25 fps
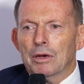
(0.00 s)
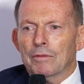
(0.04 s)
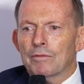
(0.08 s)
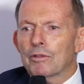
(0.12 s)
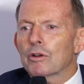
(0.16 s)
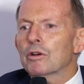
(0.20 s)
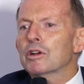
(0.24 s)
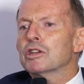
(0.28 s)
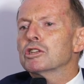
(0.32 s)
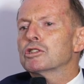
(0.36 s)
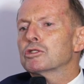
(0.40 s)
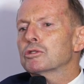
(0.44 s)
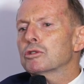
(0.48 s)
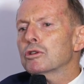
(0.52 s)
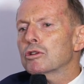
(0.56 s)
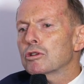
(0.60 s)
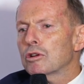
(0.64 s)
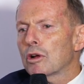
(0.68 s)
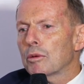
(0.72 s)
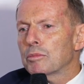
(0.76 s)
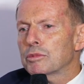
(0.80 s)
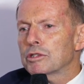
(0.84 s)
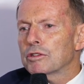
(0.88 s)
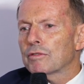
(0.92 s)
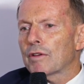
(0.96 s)
a very
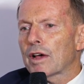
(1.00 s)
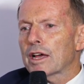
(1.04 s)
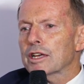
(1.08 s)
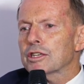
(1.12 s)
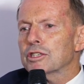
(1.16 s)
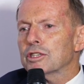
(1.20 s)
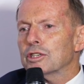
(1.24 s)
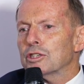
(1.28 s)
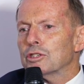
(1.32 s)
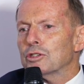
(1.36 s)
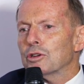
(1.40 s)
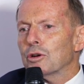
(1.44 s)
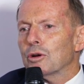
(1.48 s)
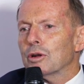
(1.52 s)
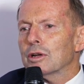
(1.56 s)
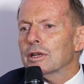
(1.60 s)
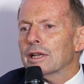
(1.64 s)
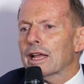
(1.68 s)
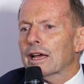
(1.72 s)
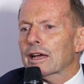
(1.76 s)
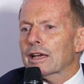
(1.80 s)
shrewd observation, John.